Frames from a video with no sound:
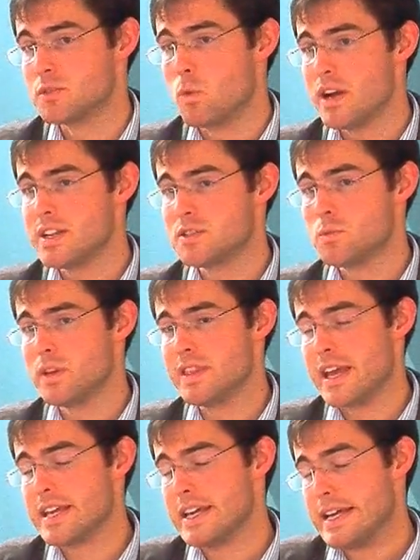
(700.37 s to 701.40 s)
One is when
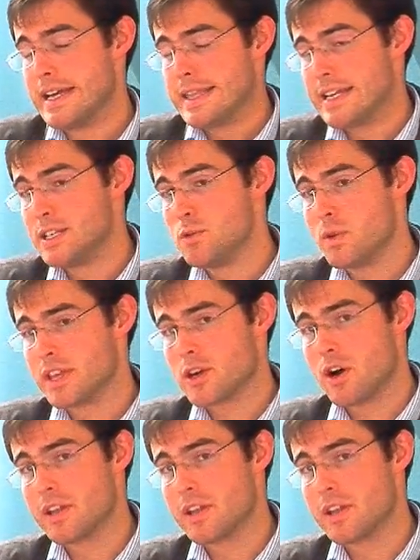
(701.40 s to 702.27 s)
they do what they call